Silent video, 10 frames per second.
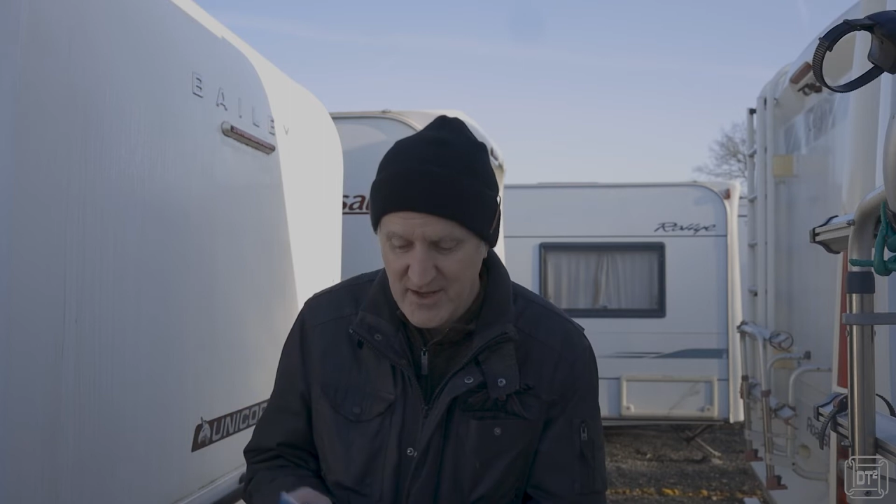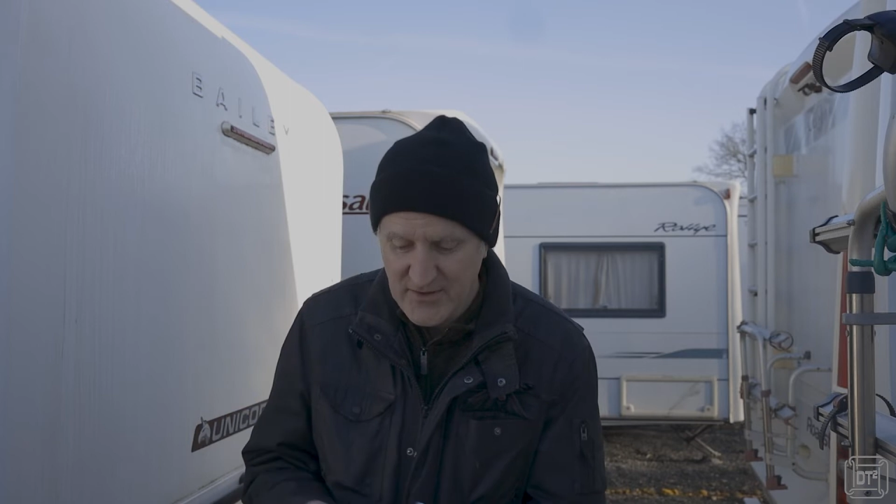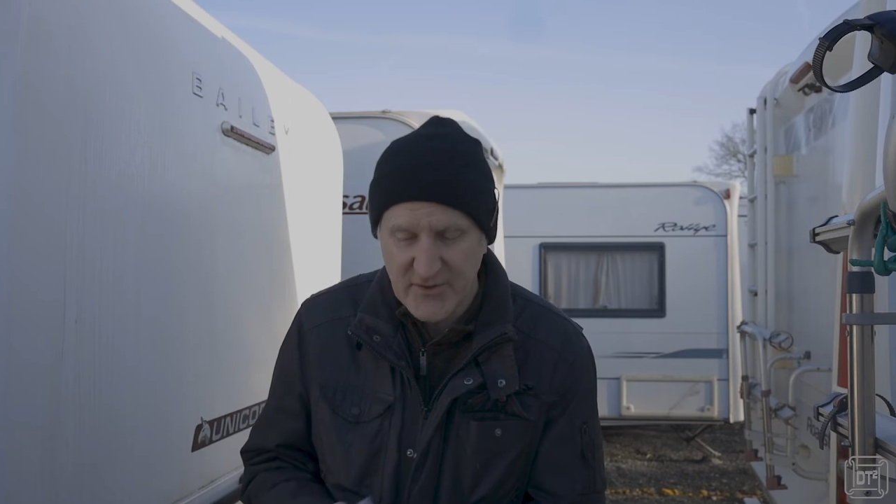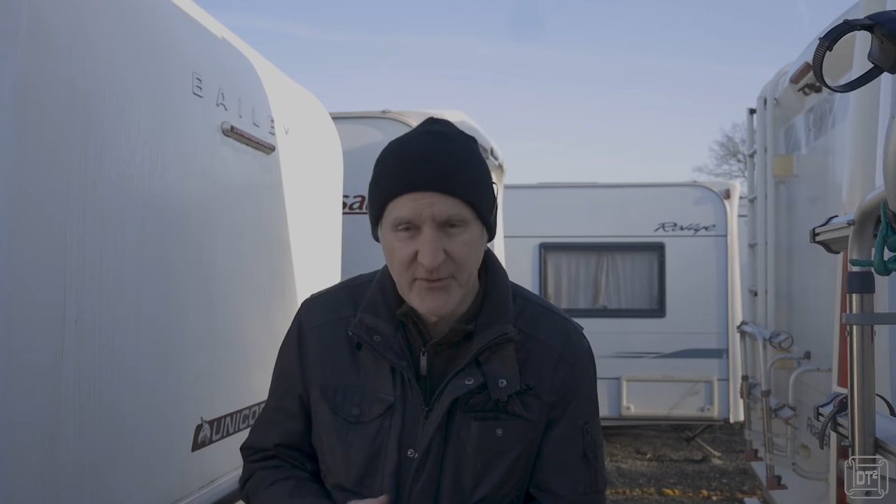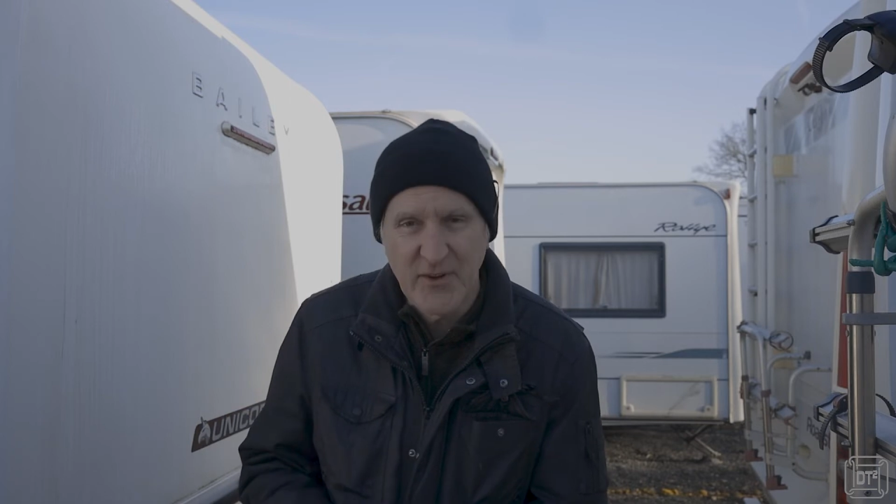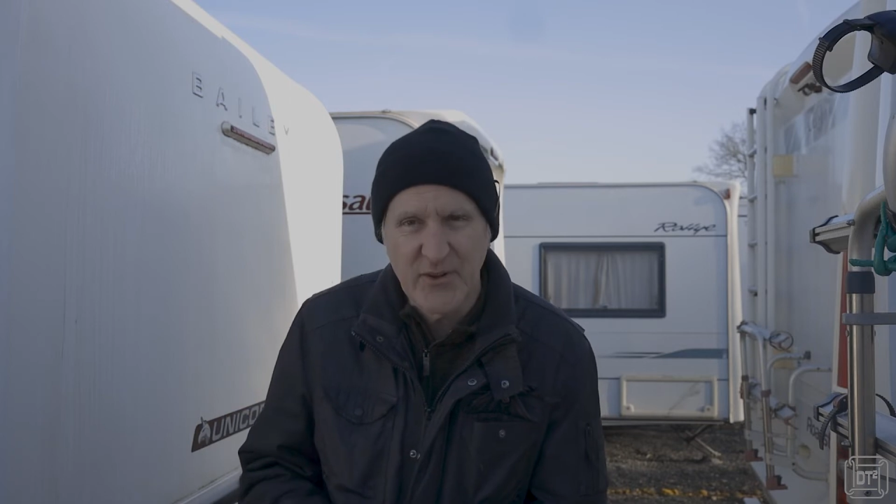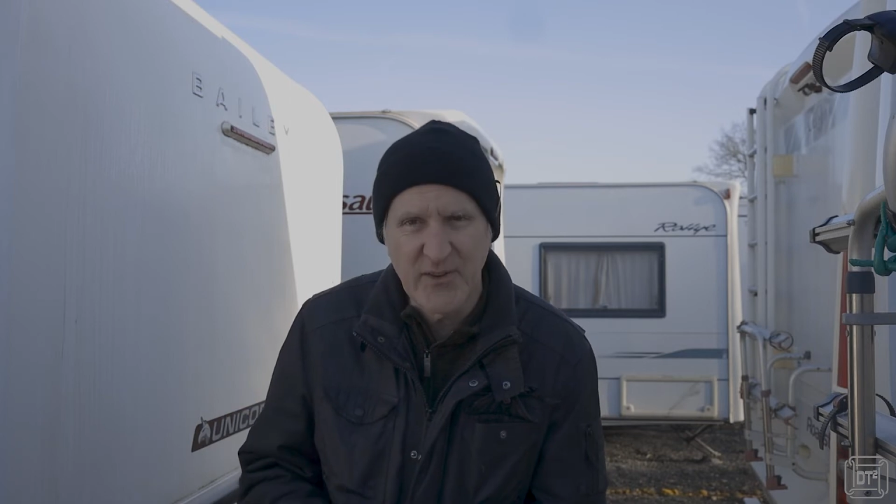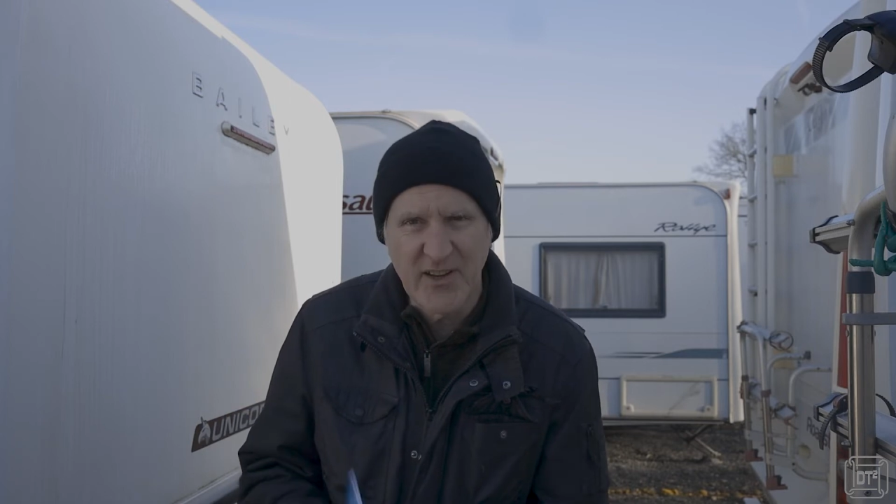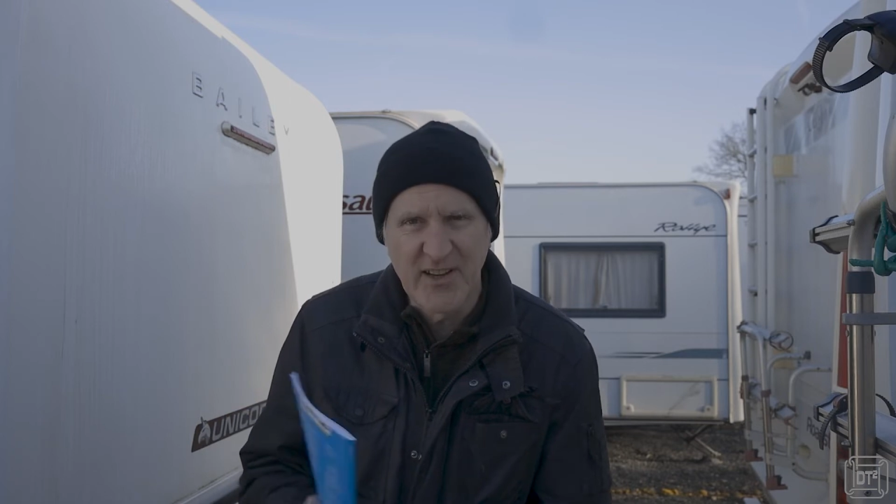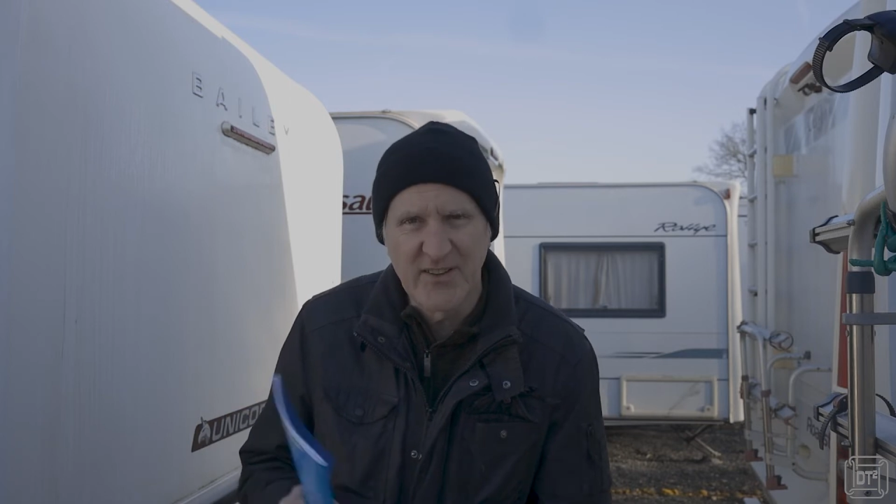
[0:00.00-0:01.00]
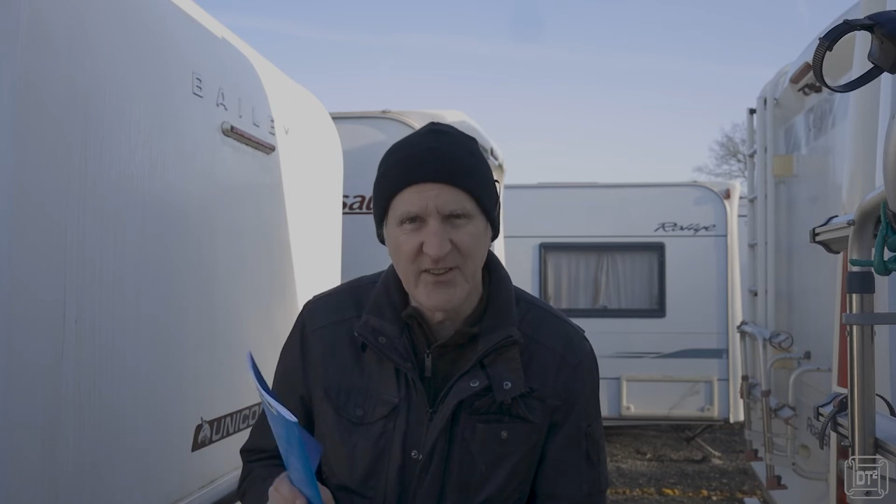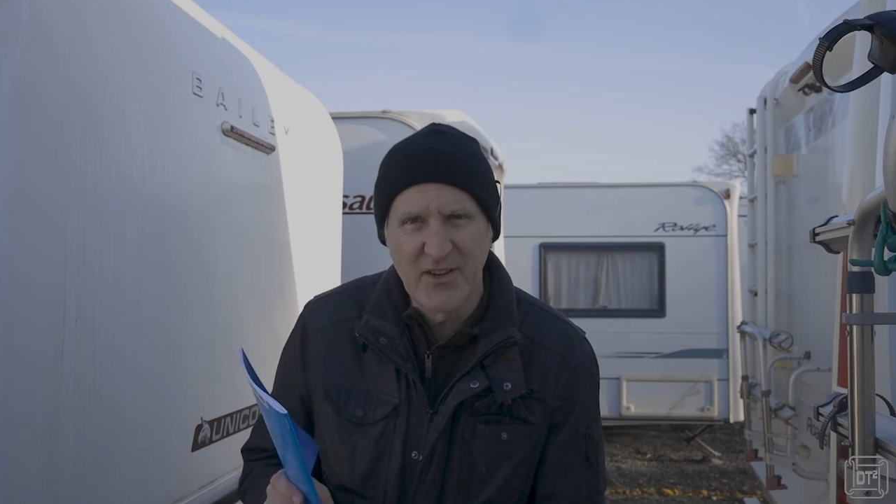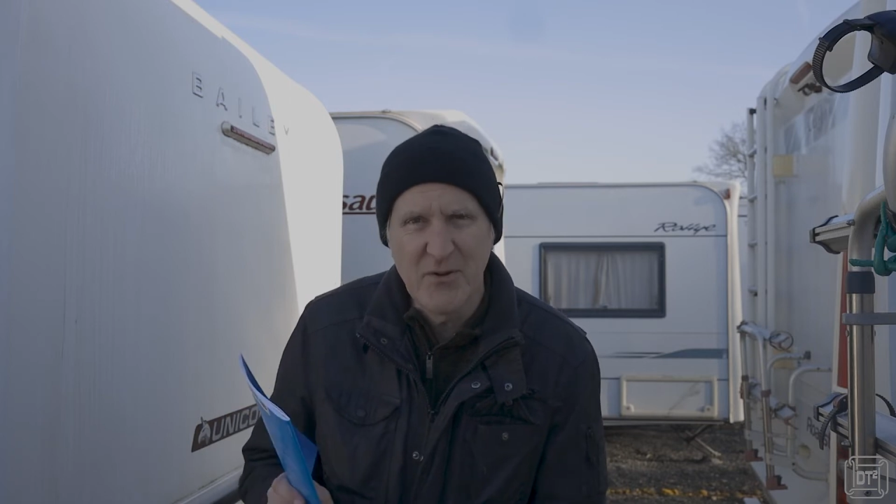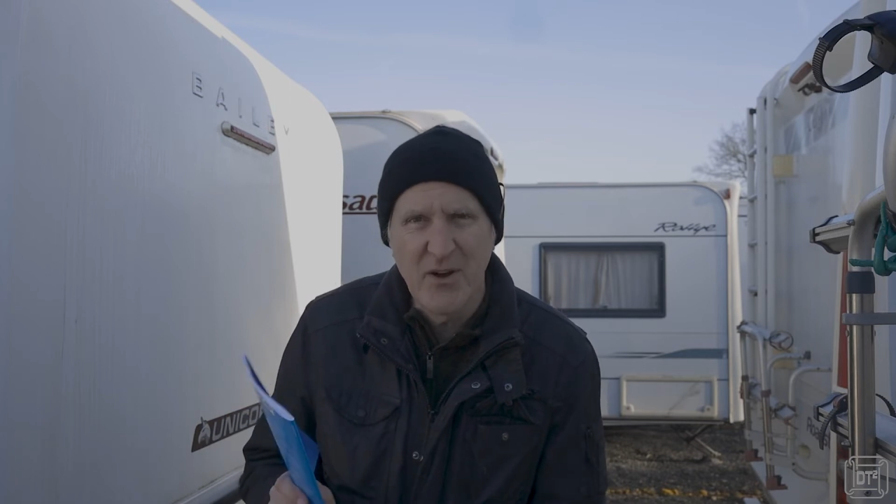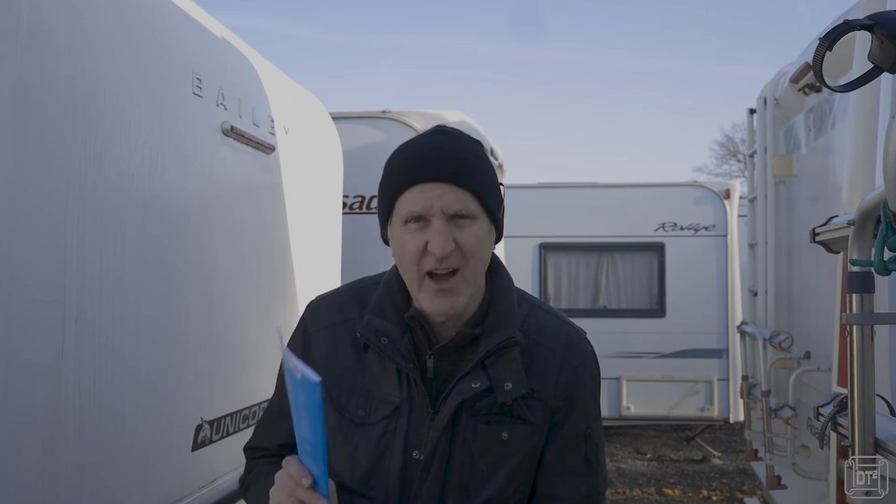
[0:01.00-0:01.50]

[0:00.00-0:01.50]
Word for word: So the first thing I need to do,